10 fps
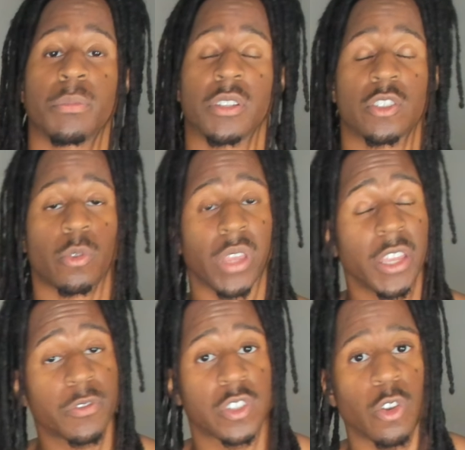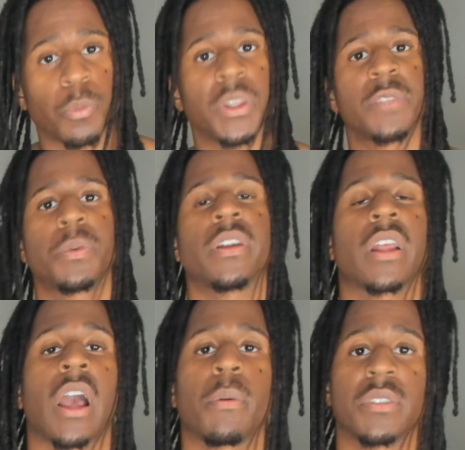So if so, please put it in the
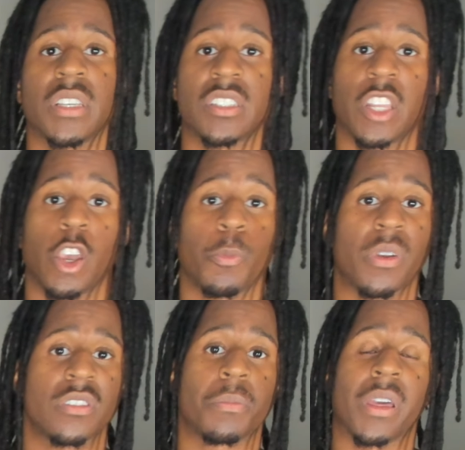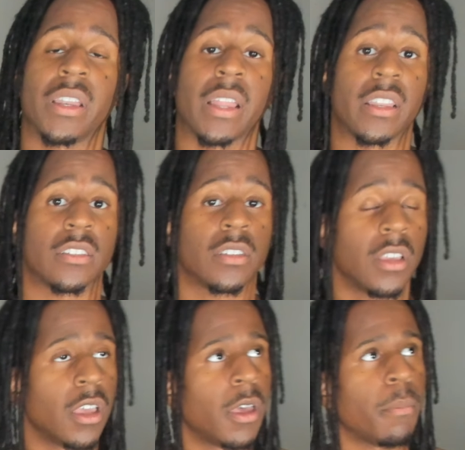comment section and help out somebody that is
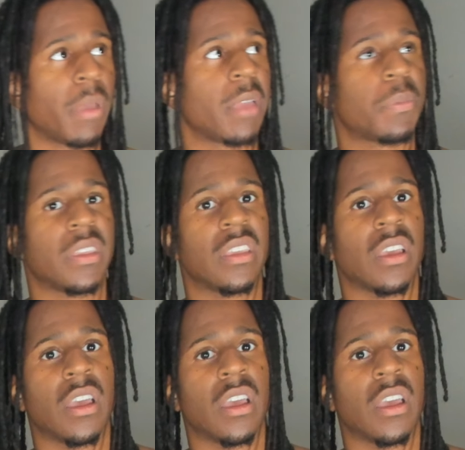maybe